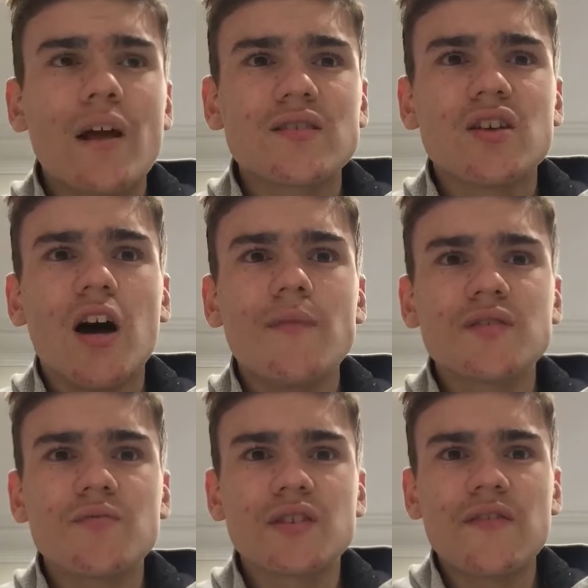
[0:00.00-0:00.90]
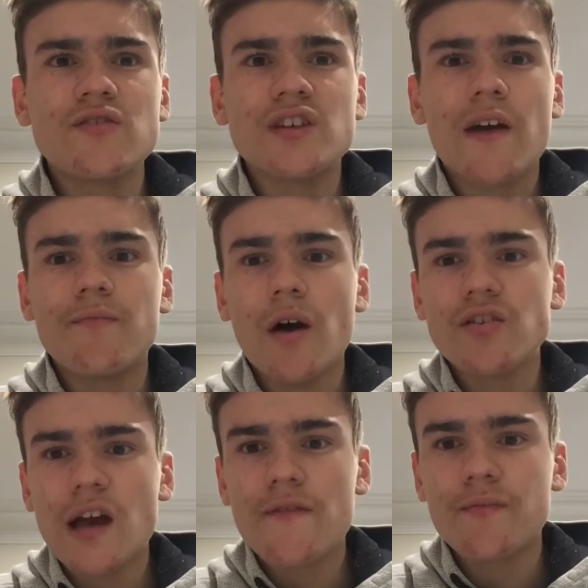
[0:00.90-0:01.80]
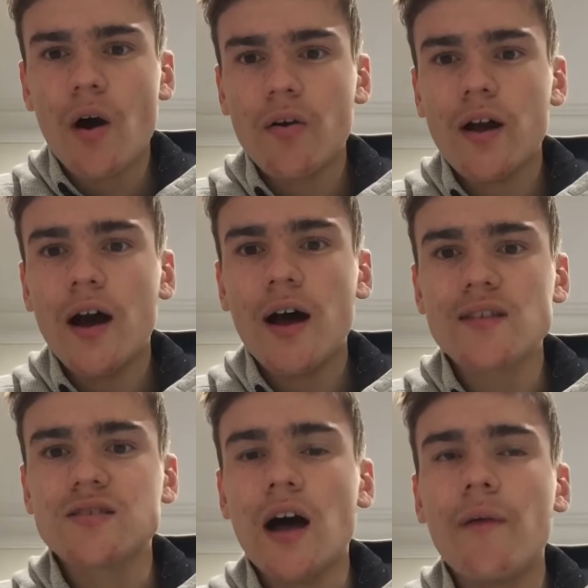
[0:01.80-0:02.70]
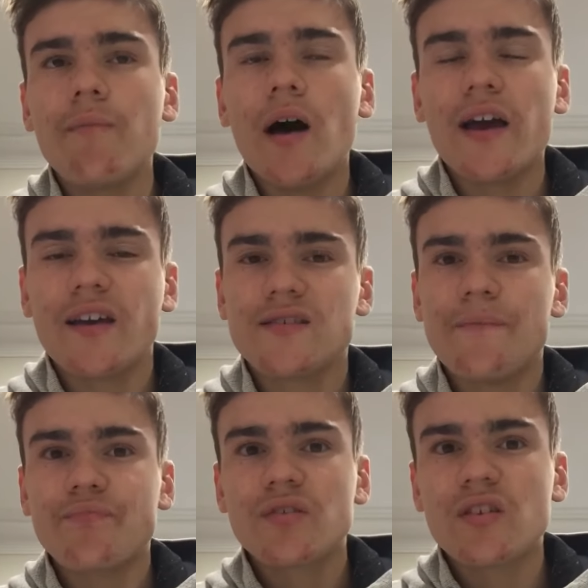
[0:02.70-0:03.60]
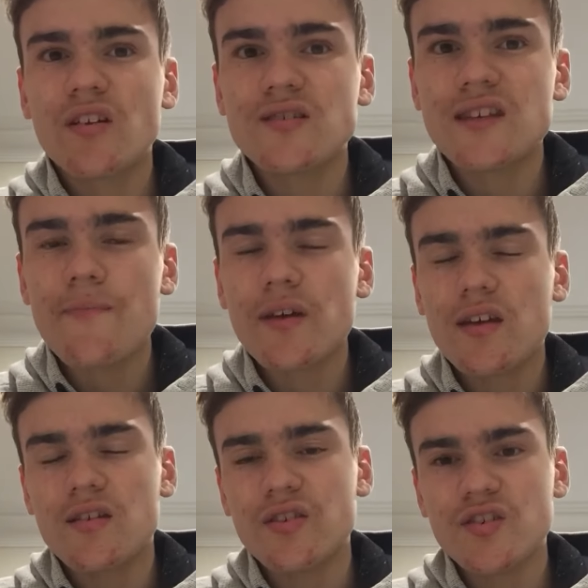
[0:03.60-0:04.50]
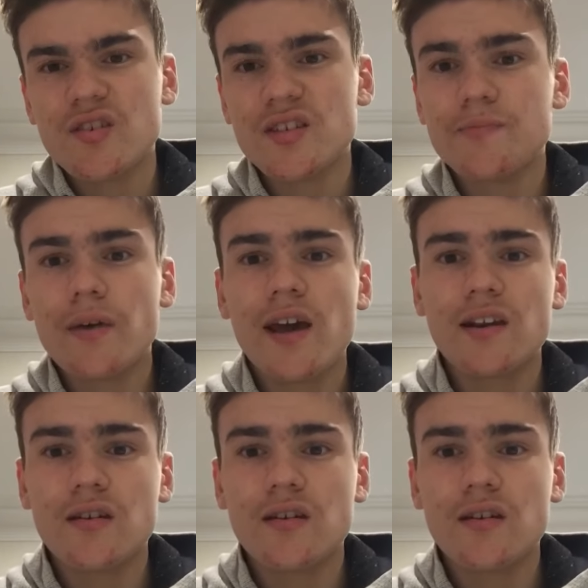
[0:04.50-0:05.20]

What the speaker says: at times he was giving David Bowen a hard time by his, you know, stepping and just his speed.